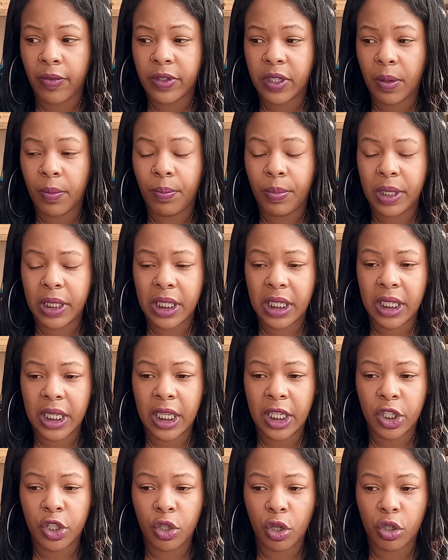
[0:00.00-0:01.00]
Somebody
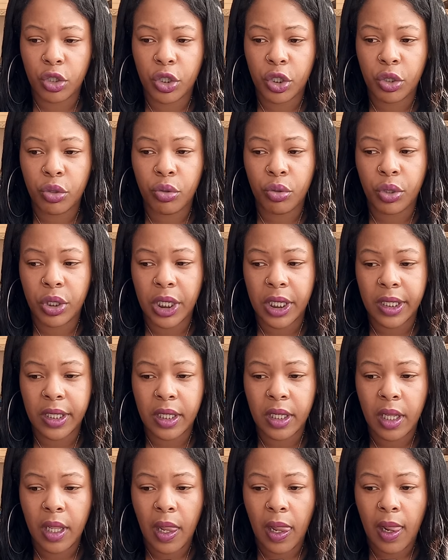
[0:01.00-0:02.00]
is not choosing
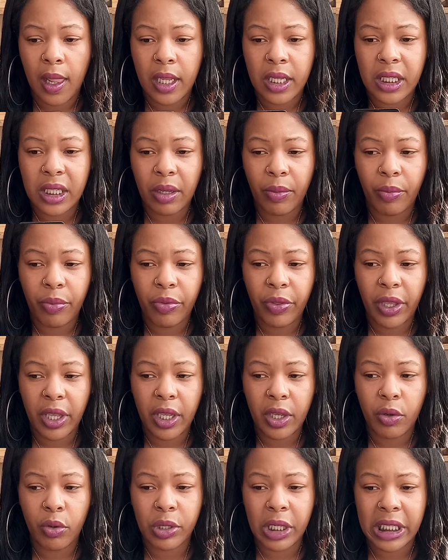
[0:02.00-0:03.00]

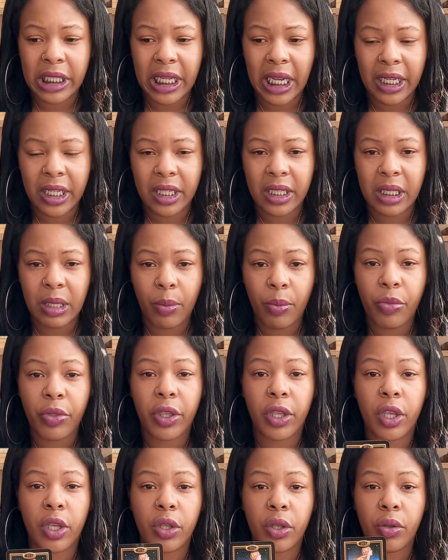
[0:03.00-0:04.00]
something or deciding
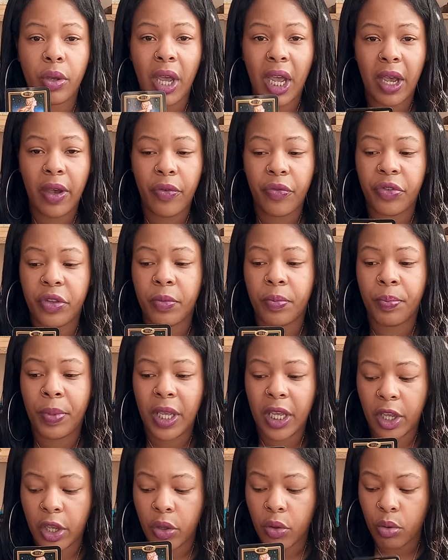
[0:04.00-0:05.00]
something. You have to
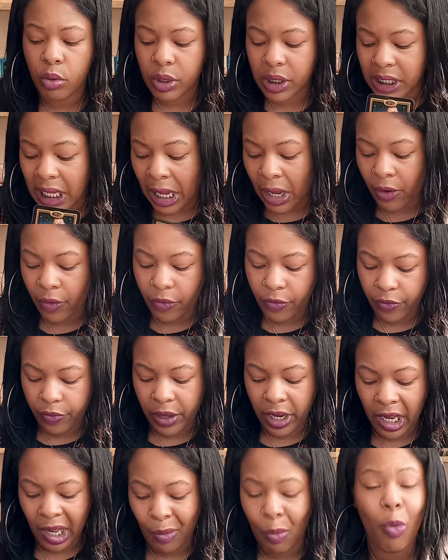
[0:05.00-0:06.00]
pick yourself.
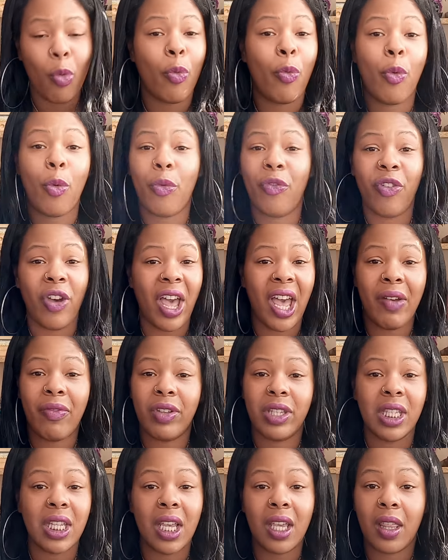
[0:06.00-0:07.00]
And I will forever
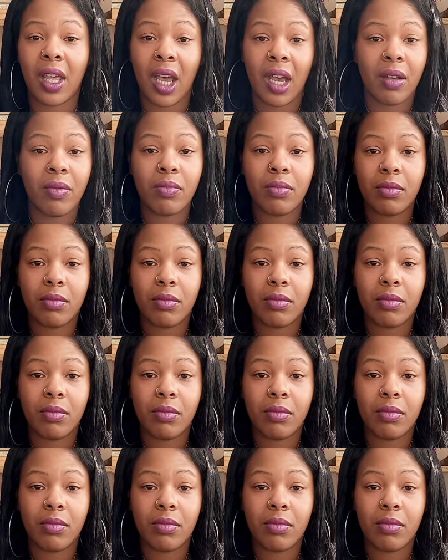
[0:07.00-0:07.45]
say that.